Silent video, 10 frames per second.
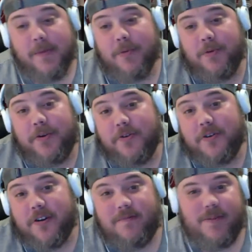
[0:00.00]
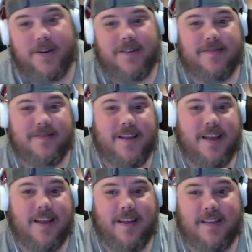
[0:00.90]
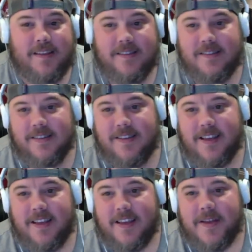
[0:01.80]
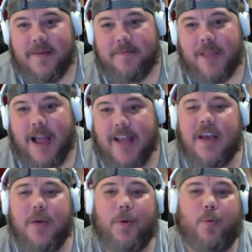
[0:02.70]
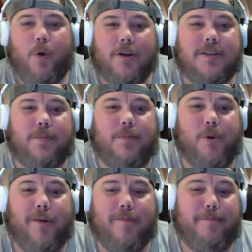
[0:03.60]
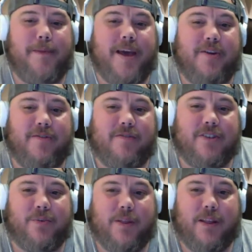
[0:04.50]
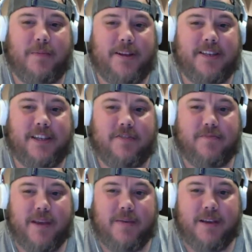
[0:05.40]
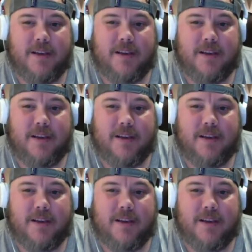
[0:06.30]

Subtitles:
it would do good, but nah. I think it would work something more better for someone like myself, maybe.